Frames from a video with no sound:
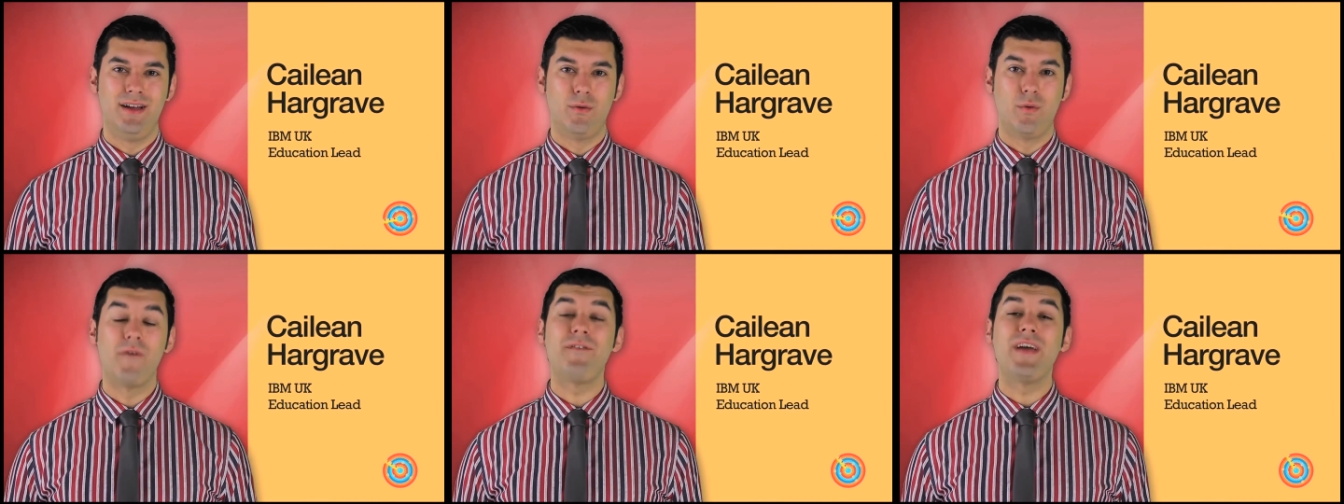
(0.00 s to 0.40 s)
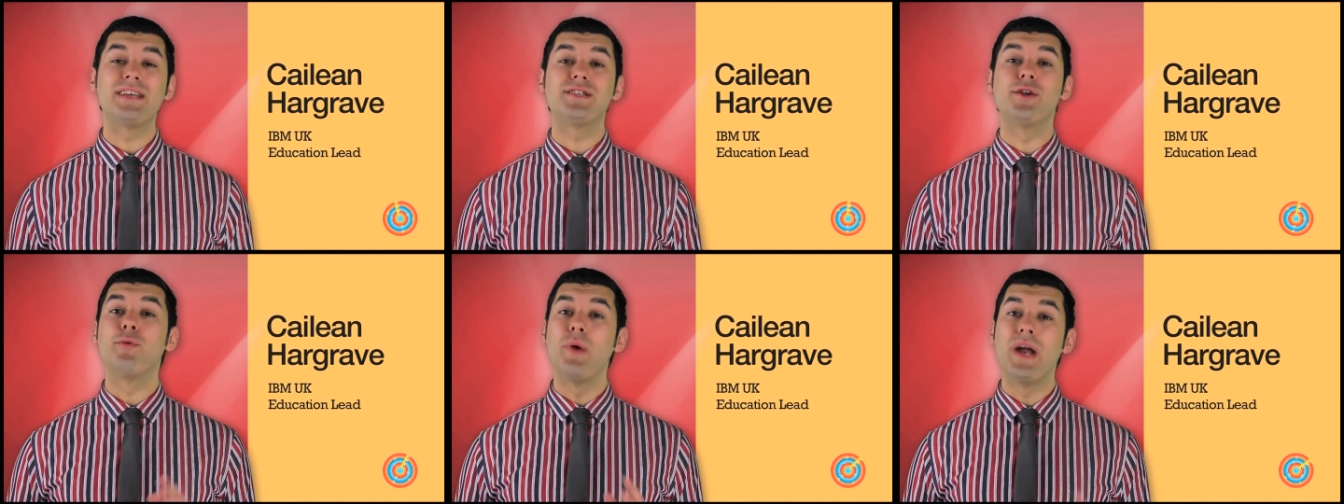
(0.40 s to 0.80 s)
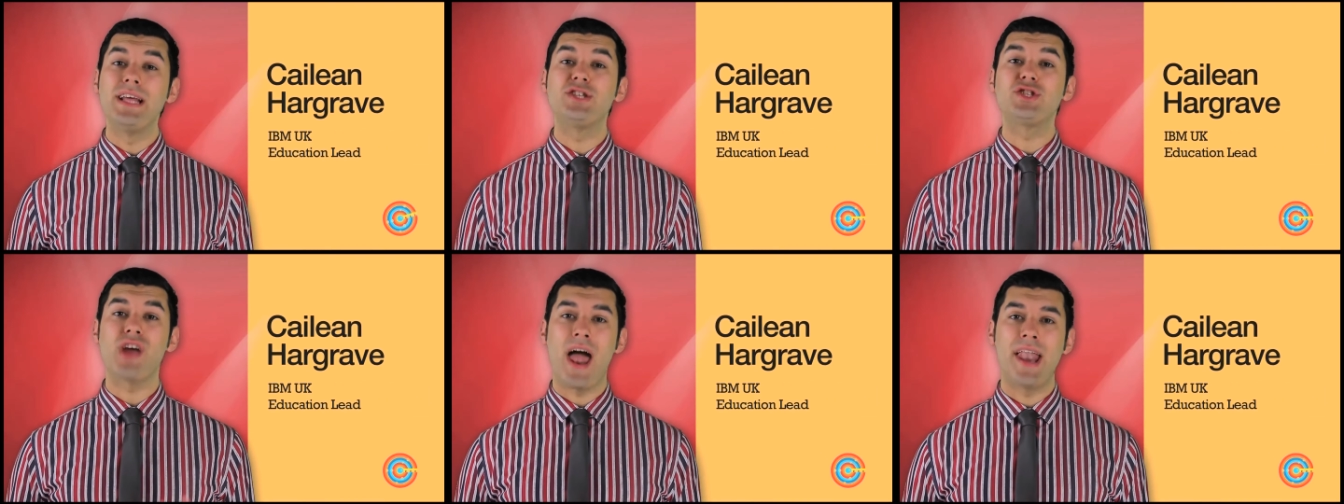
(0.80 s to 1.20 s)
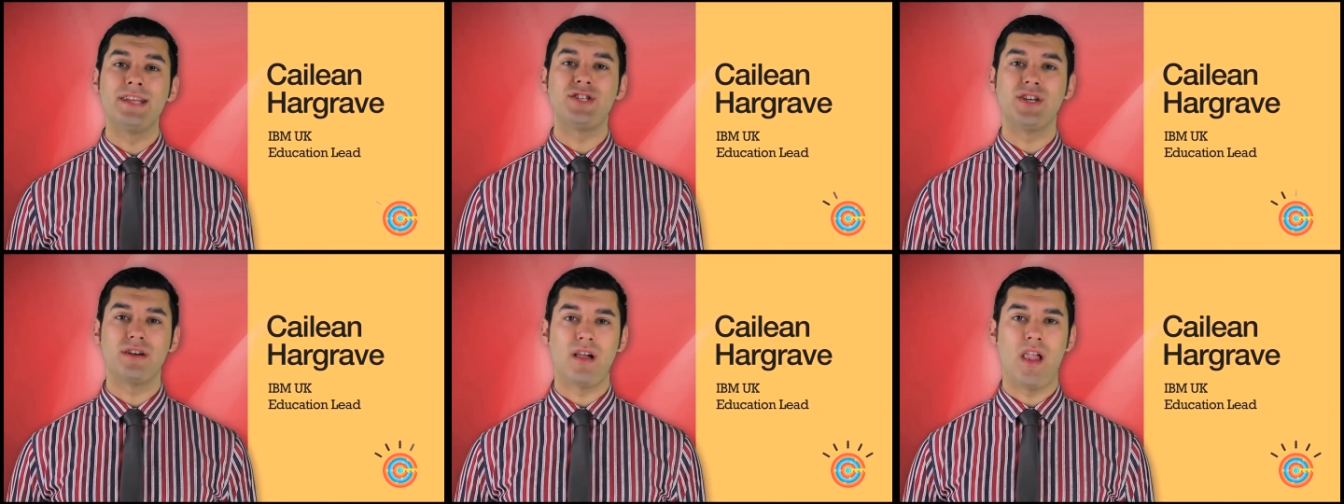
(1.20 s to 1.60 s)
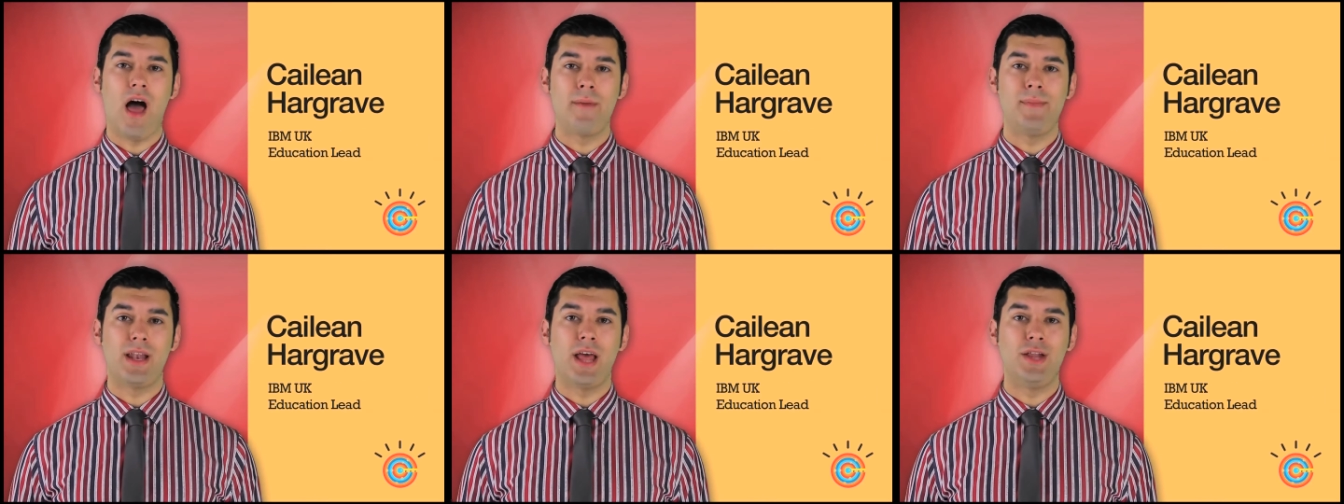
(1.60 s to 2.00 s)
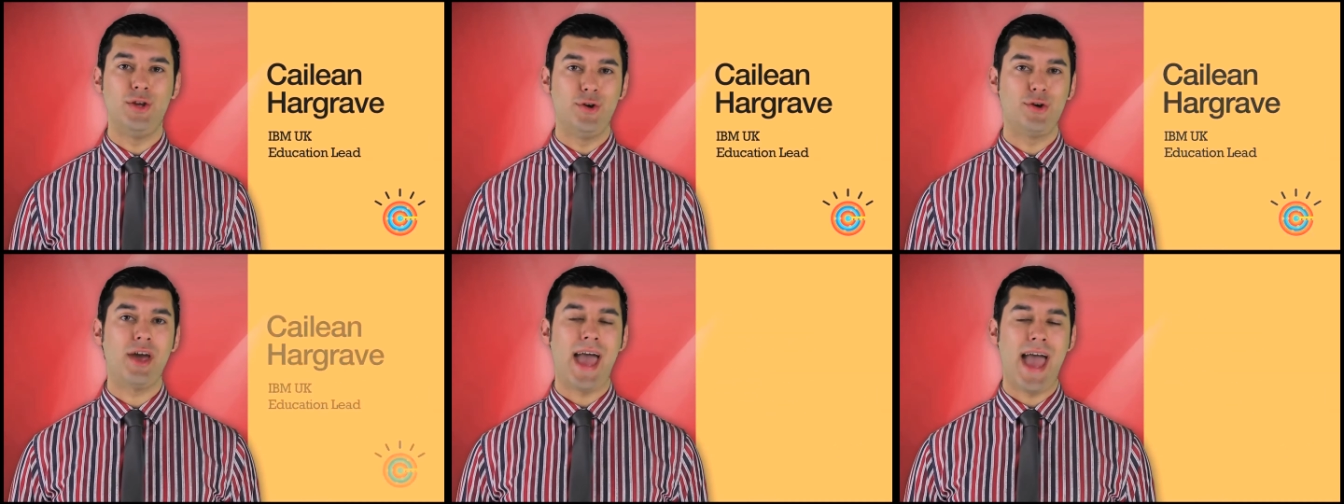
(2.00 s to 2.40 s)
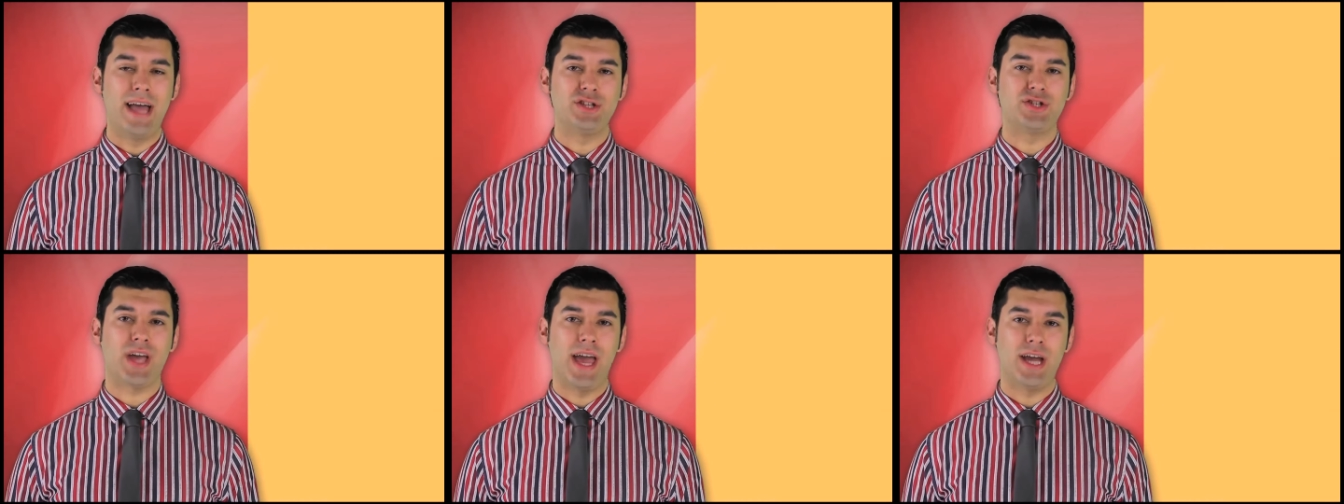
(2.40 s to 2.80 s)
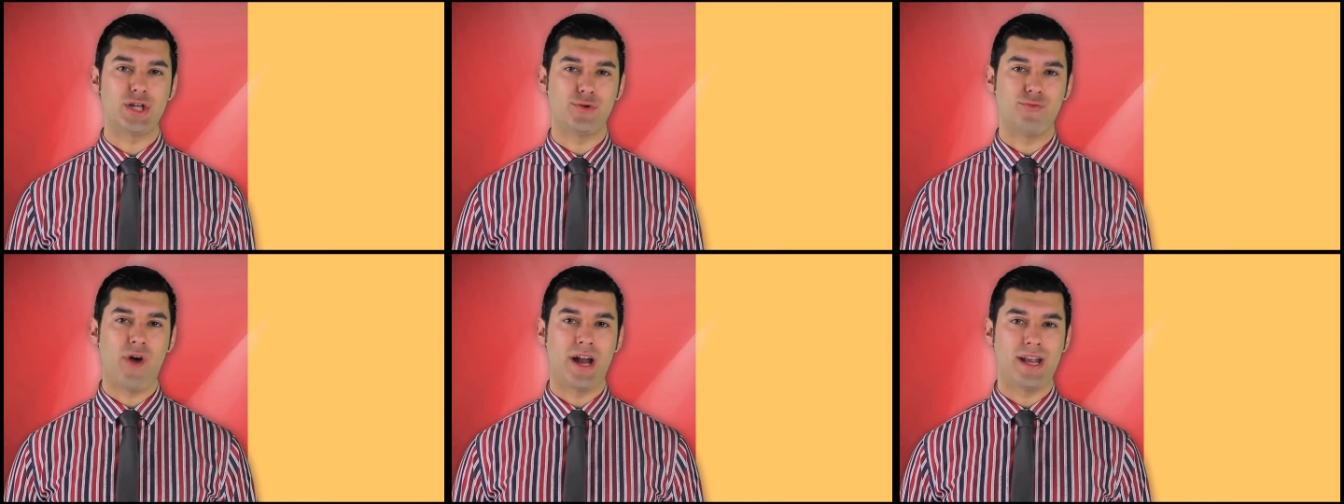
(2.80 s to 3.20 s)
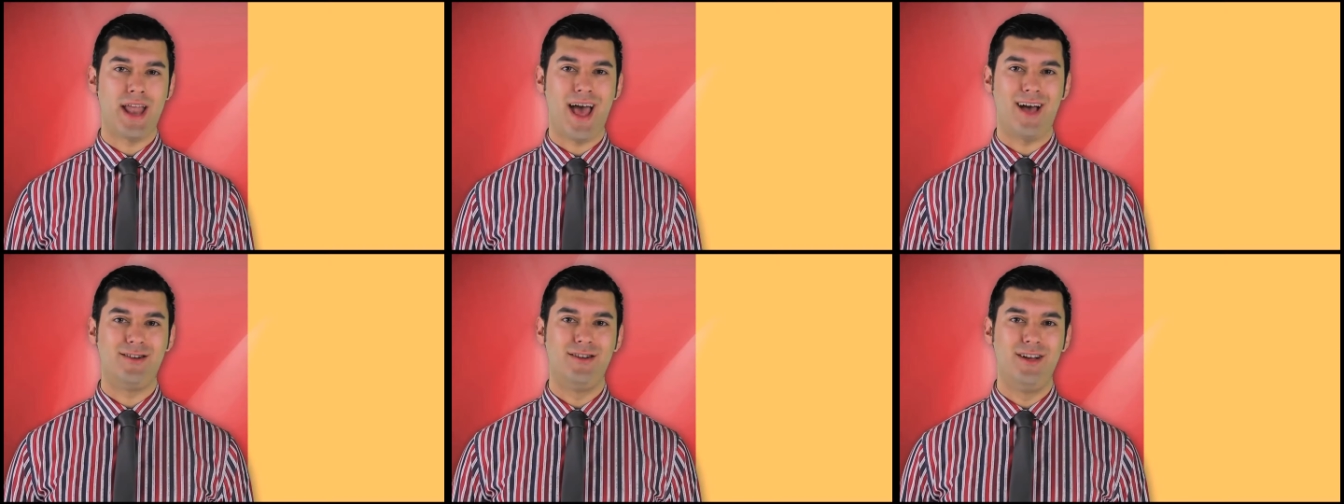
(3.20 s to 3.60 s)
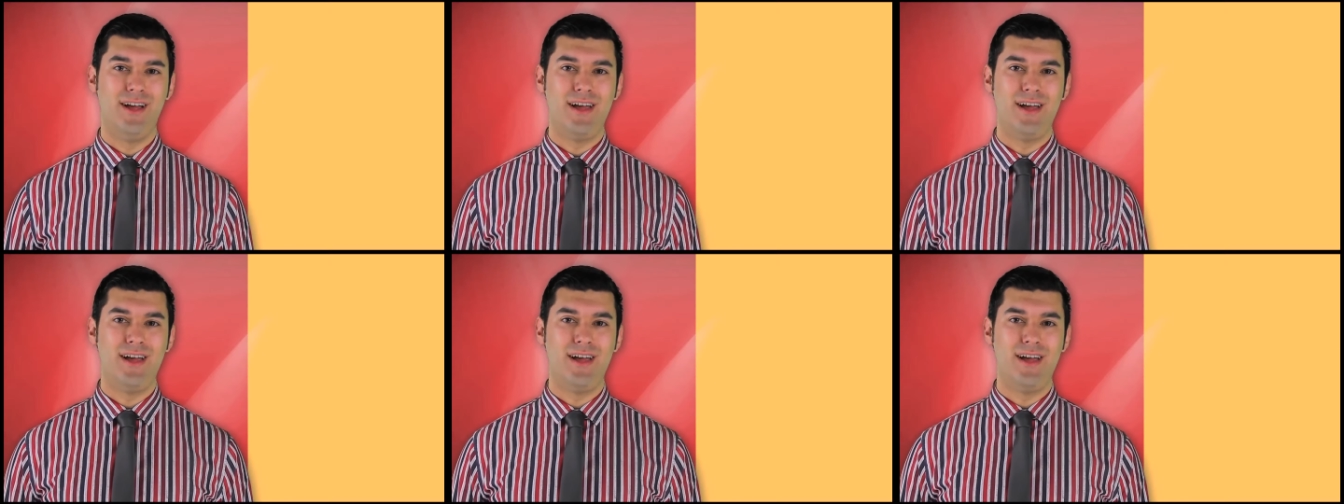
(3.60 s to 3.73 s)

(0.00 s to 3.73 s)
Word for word: We're facing a really challenging climate in UK education right now.